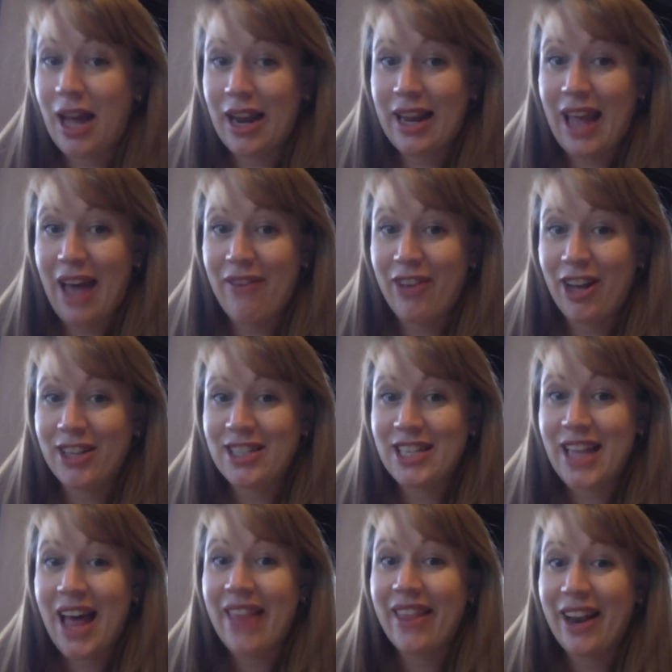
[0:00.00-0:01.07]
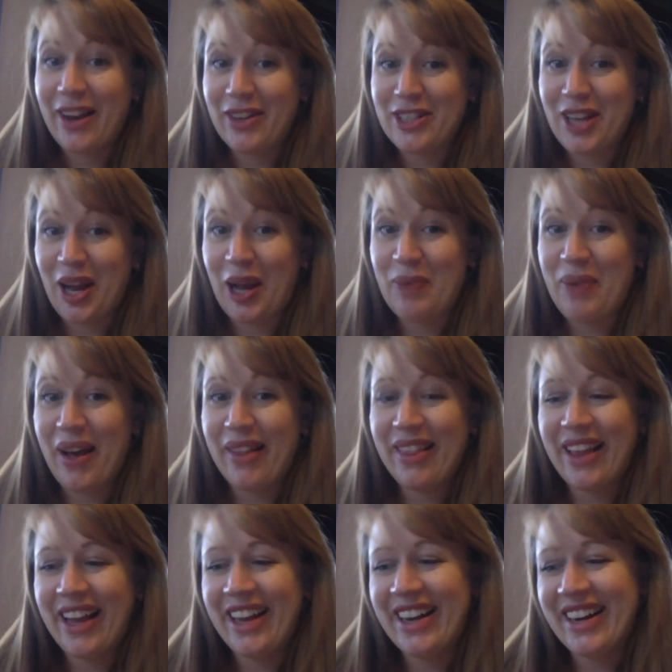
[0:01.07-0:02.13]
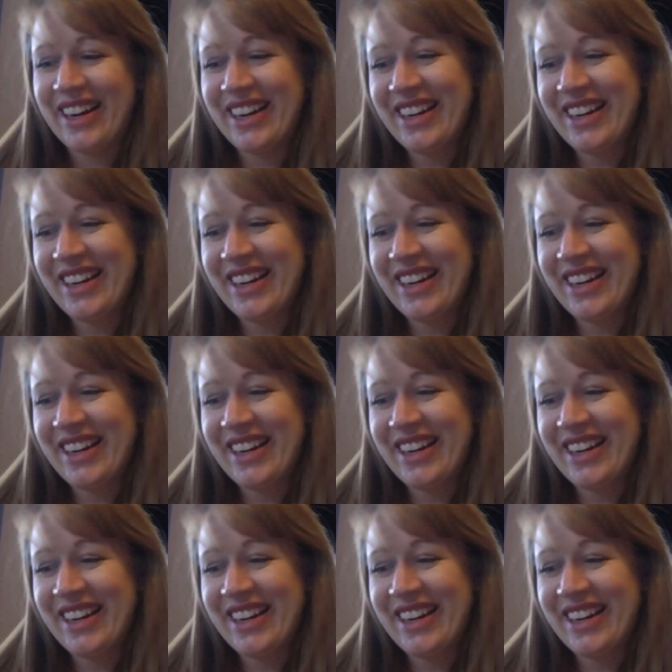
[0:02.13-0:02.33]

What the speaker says: of caveats to that I will talk about later.